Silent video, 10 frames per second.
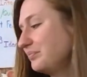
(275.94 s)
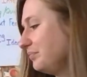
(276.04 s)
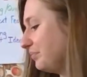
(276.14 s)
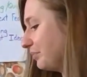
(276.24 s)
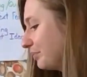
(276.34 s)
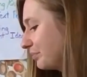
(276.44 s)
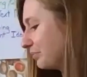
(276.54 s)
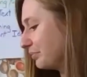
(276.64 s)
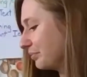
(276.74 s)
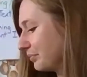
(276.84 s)

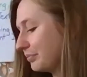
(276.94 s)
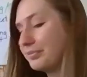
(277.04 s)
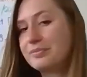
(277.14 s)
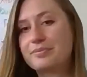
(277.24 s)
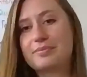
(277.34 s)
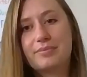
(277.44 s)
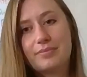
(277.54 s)
(silence)